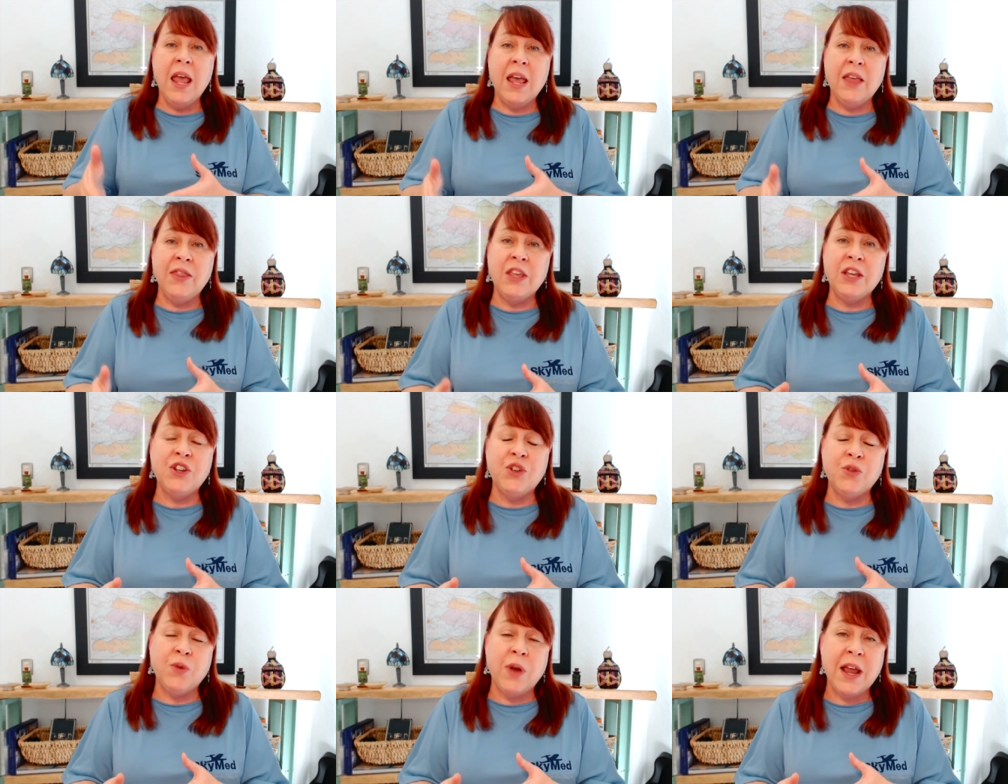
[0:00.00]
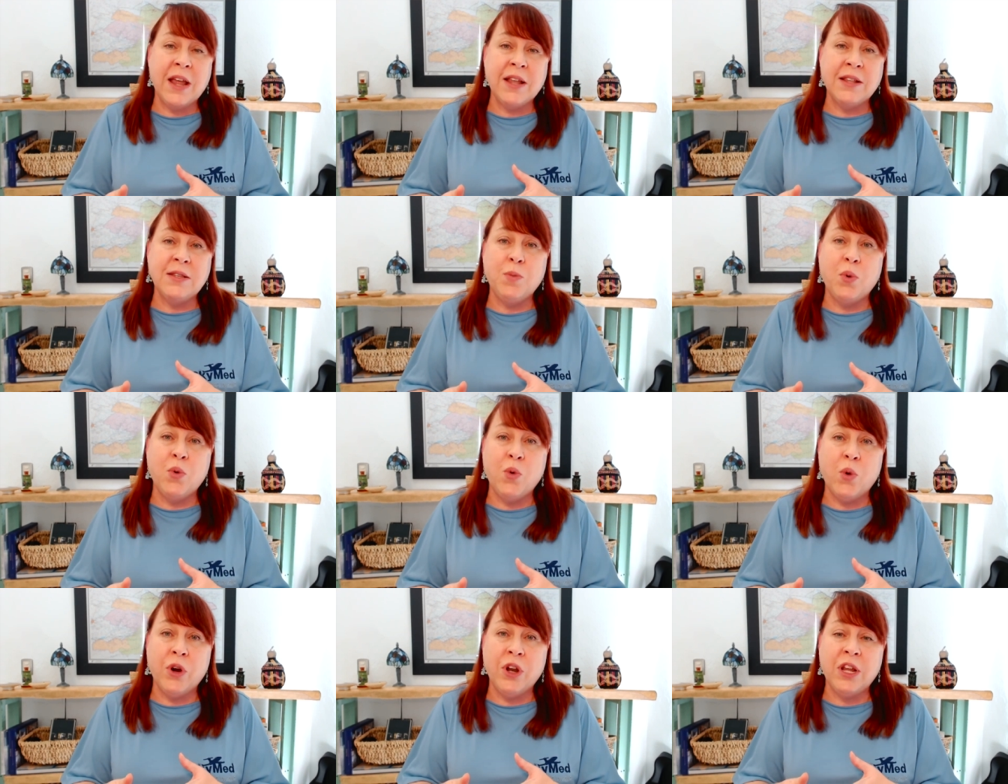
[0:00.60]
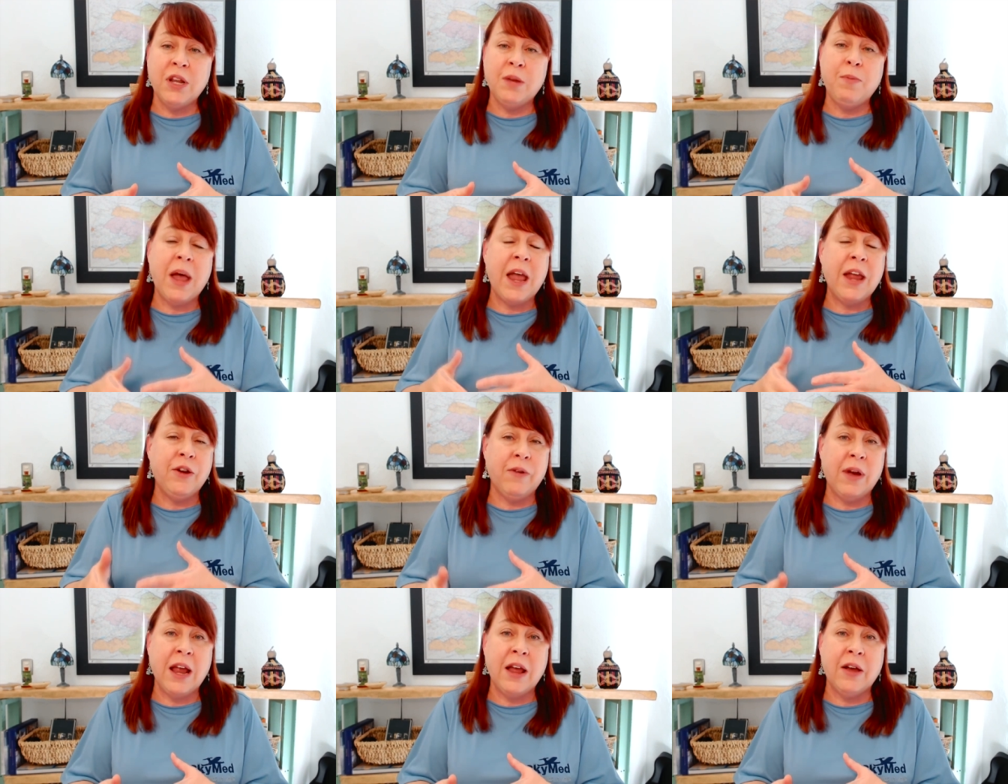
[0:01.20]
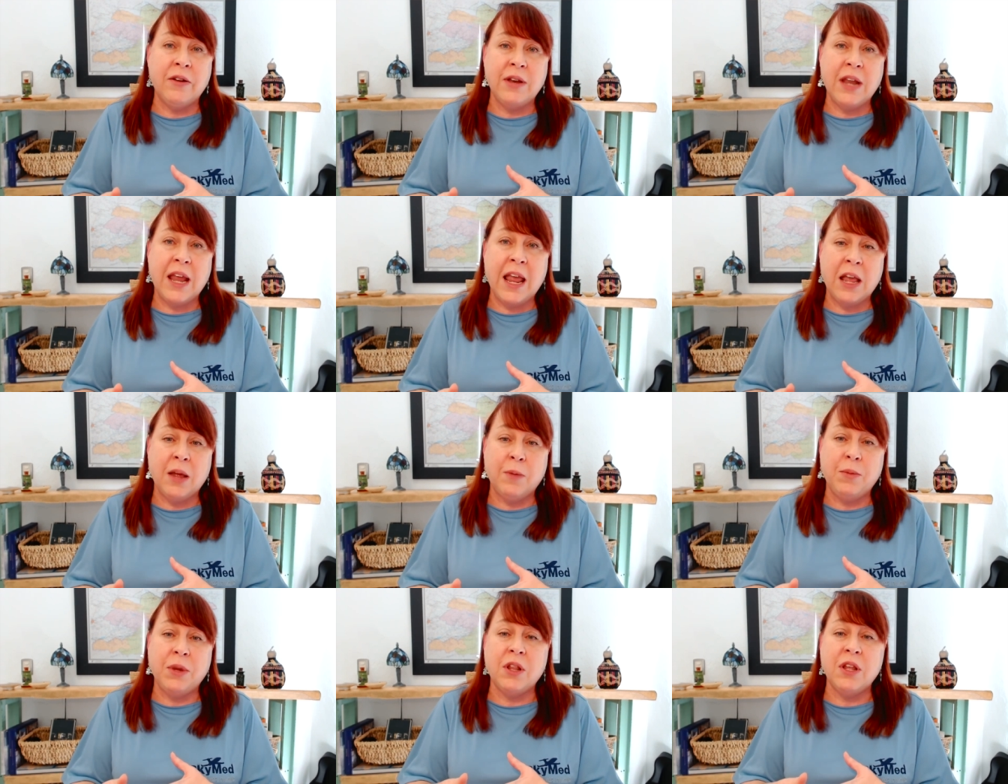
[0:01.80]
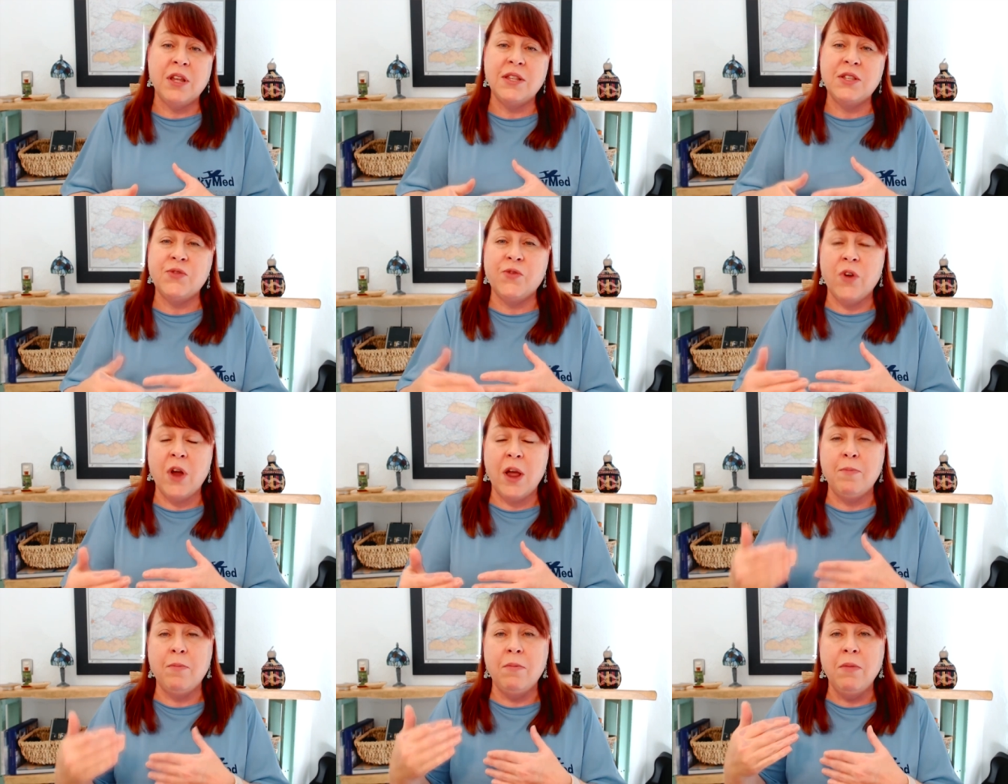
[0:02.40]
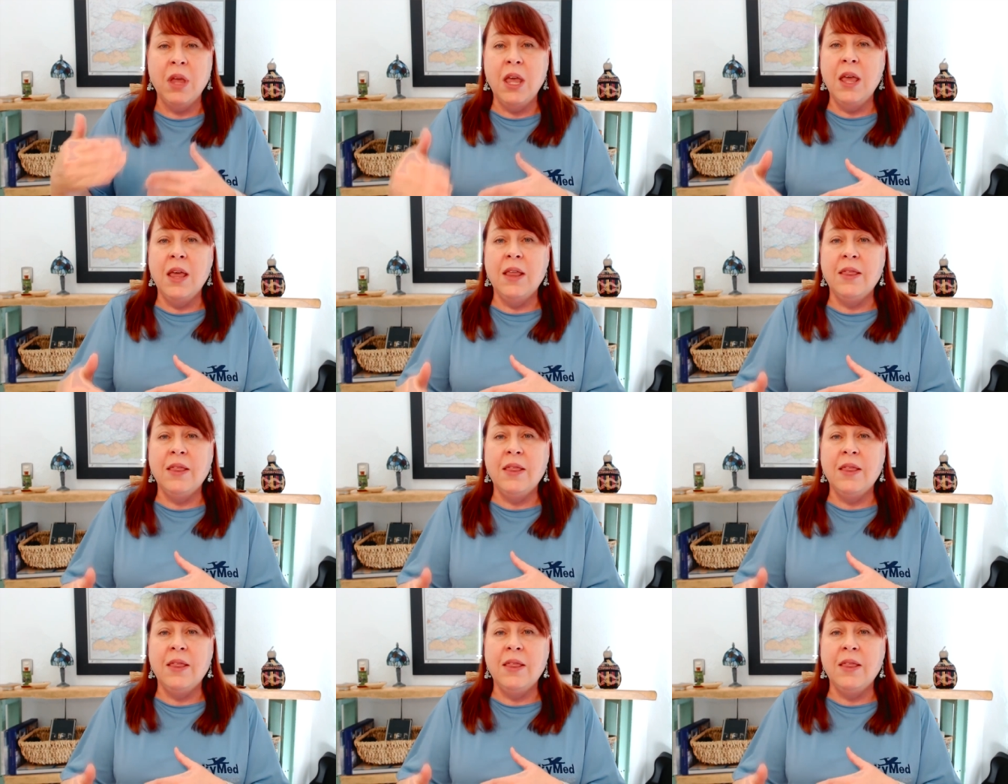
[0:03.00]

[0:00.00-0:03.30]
and then transported by ground ambulance from